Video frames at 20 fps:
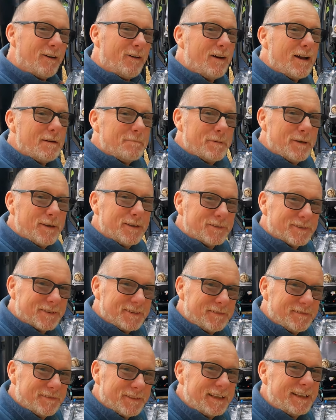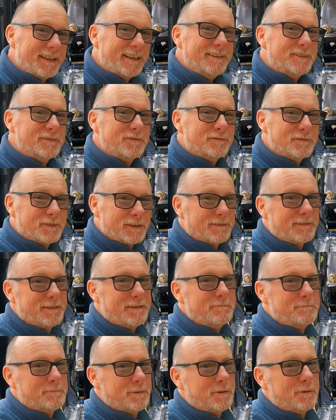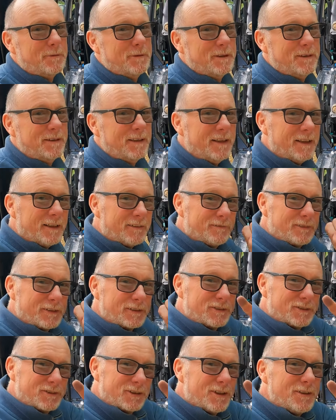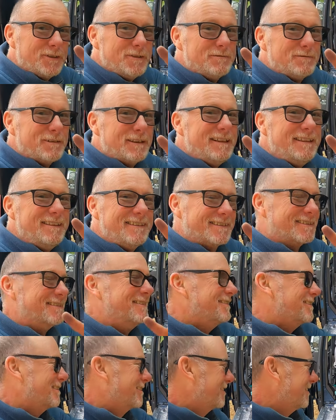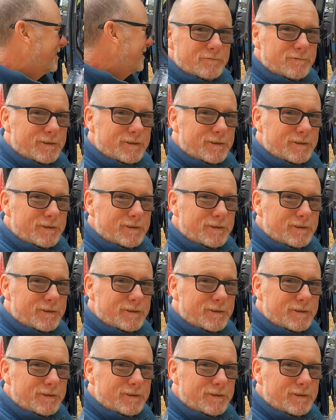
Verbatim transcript: I personally think it is very important for two reasons.